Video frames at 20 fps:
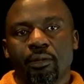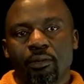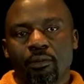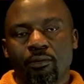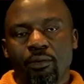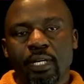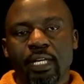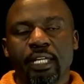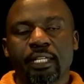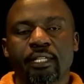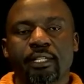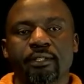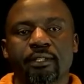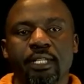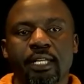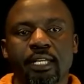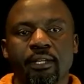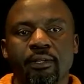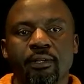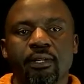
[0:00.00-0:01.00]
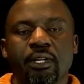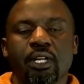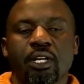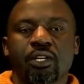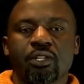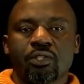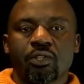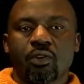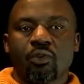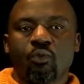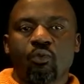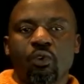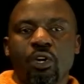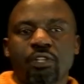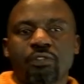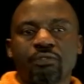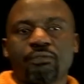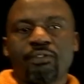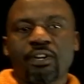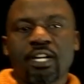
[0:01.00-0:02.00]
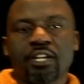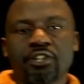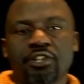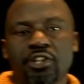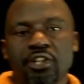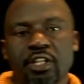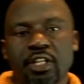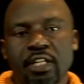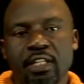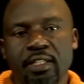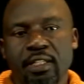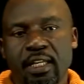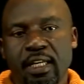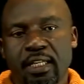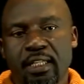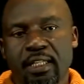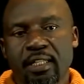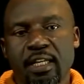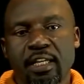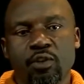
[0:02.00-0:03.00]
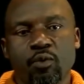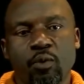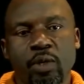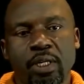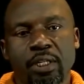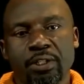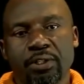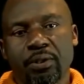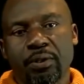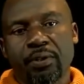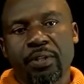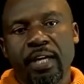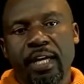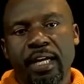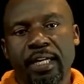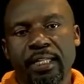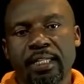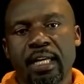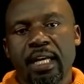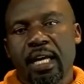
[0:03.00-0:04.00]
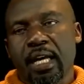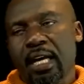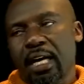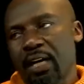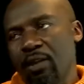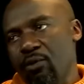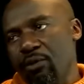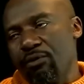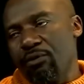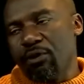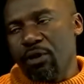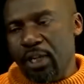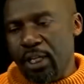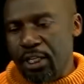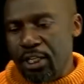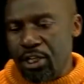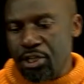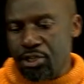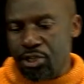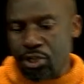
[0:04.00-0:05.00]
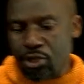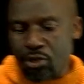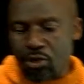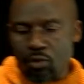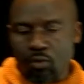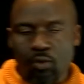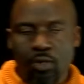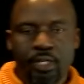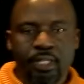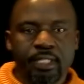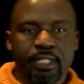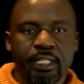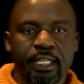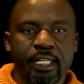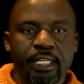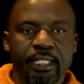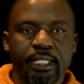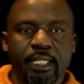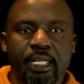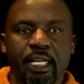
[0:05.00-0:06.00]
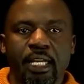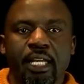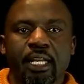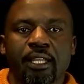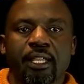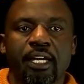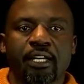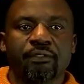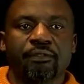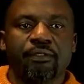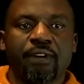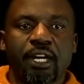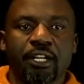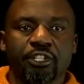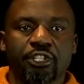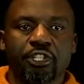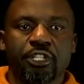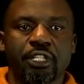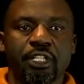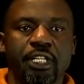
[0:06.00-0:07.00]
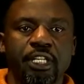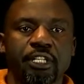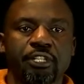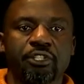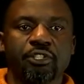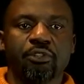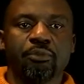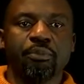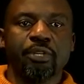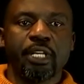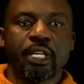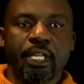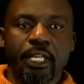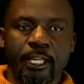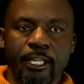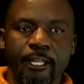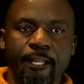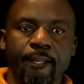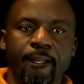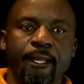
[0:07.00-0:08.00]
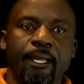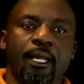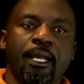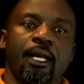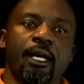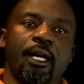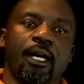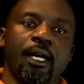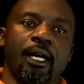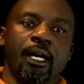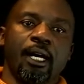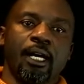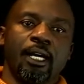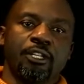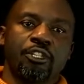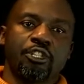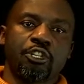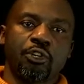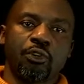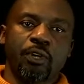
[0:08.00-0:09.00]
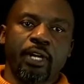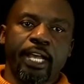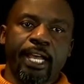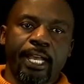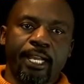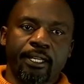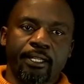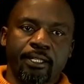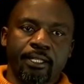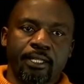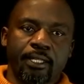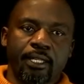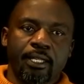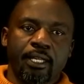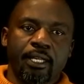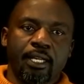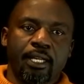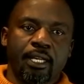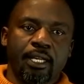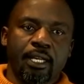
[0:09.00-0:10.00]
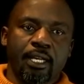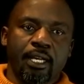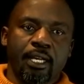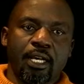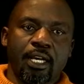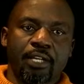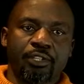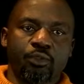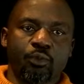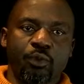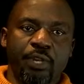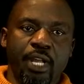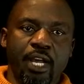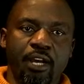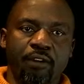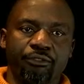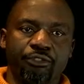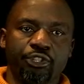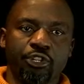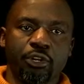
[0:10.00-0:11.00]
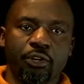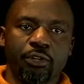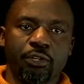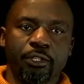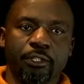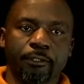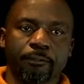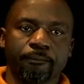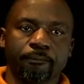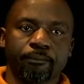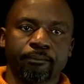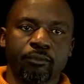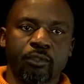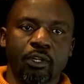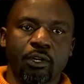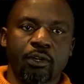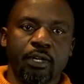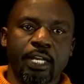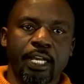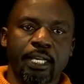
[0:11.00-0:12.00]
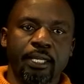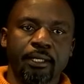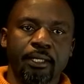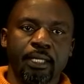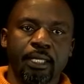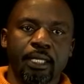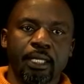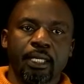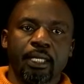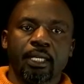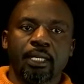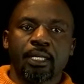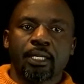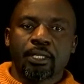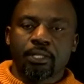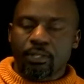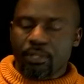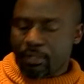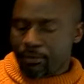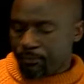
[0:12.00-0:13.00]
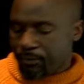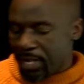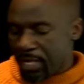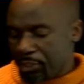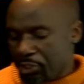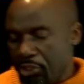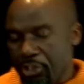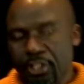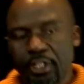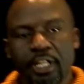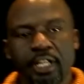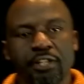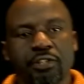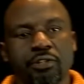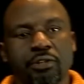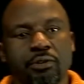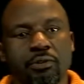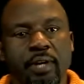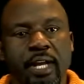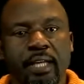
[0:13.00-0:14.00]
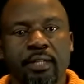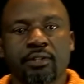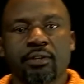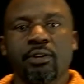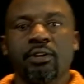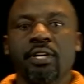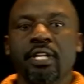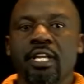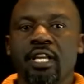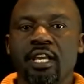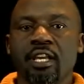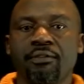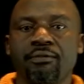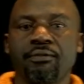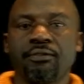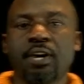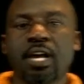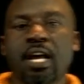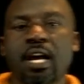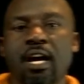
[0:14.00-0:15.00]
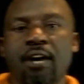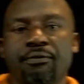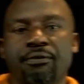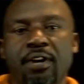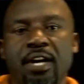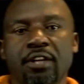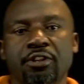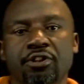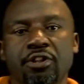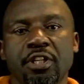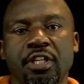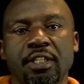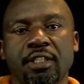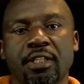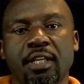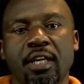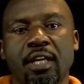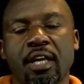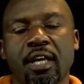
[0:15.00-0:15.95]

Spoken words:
we get a 0. So what function is it that will do that? And we've already shown what it is. That function needs to be 2x, as we have shown. Okay? So the function is 2x. So if a function is